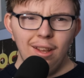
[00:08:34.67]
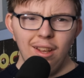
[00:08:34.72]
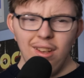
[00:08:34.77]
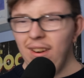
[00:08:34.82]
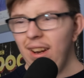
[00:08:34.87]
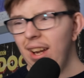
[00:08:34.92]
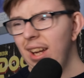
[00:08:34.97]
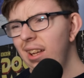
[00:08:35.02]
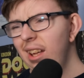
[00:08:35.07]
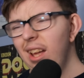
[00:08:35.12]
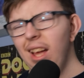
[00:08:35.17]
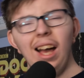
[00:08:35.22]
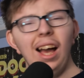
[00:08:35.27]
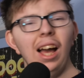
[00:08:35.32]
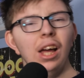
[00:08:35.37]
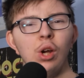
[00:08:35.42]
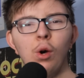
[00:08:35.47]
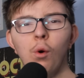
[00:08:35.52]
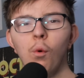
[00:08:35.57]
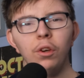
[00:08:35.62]
right? I
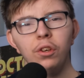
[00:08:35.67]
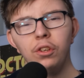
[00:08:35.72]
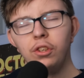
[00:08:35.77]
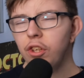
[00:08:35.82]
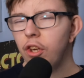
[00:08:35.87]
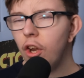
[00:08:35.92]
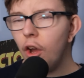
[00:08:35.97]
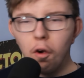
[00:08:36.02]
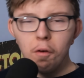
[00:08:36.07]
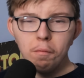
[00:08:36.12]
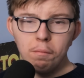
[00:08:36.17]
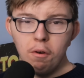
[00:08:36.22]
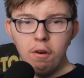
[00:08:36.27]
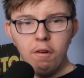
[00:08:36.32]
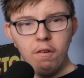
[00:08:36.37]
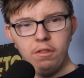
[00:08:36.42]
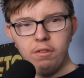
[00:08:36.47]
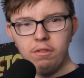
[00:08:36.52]
don't want to know more of the